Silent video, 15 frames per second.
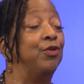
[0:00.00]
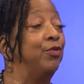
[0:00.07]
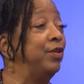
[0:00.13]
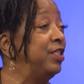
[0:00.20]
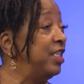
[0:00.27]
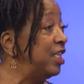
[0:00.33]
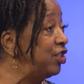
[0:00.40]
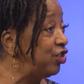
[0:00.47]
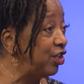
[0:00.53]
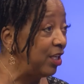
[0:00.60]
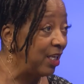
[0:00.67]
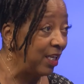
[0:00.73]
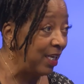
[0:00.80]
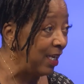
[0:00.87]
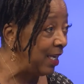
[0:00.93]

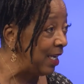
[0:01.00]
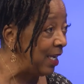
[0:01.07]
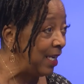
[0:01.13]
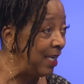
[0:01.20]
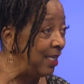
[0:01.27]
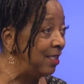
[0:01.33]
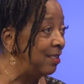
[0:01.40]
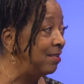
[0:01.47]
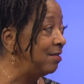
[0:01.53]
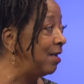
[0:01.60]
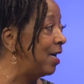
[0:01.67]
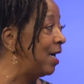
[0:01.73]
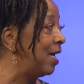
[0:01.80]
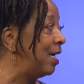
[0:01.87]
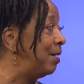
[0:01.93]
credentialing,
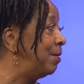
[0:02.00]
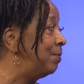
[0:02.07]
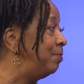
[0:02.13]
uh,